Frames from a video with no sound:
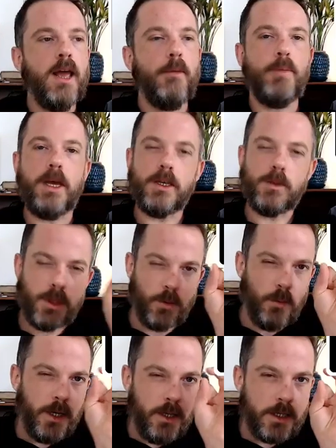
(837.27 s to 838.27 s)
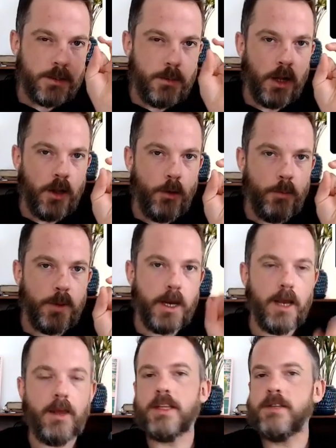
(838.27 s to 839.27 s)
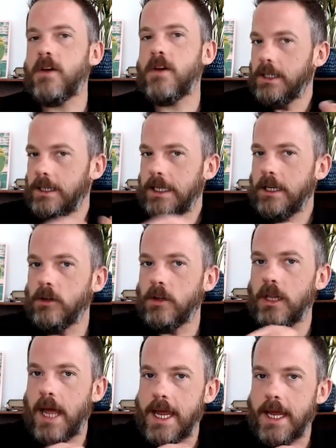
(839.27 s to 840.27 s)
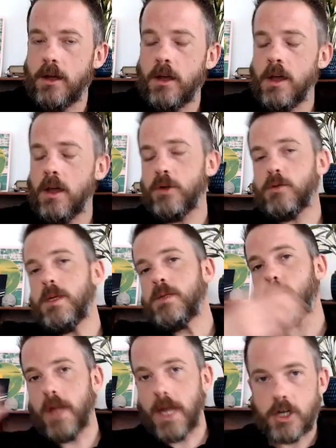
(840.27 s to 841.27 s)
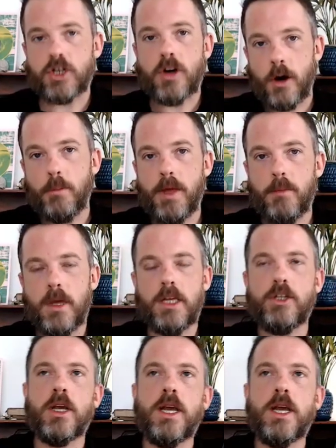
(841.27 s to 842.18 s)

Because with a really small opening, that's very little light, which means we'll get a sharp image,